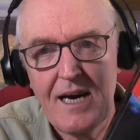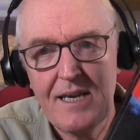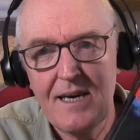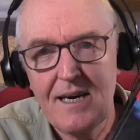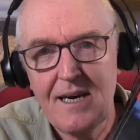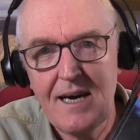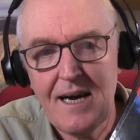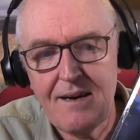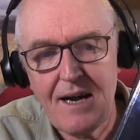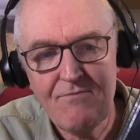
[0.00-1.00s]
And
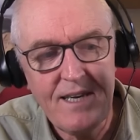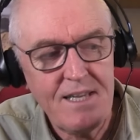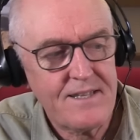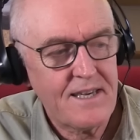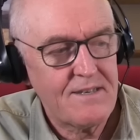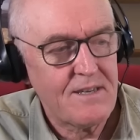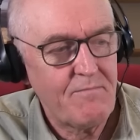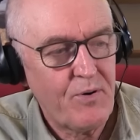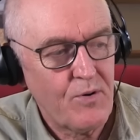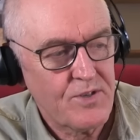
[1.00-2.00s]
I, I, really think it's
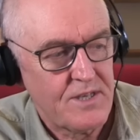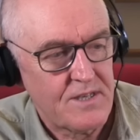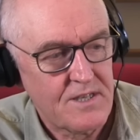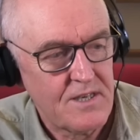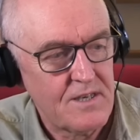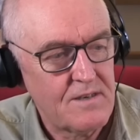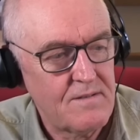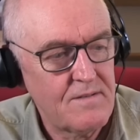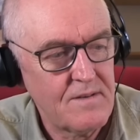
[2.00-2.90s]
important to,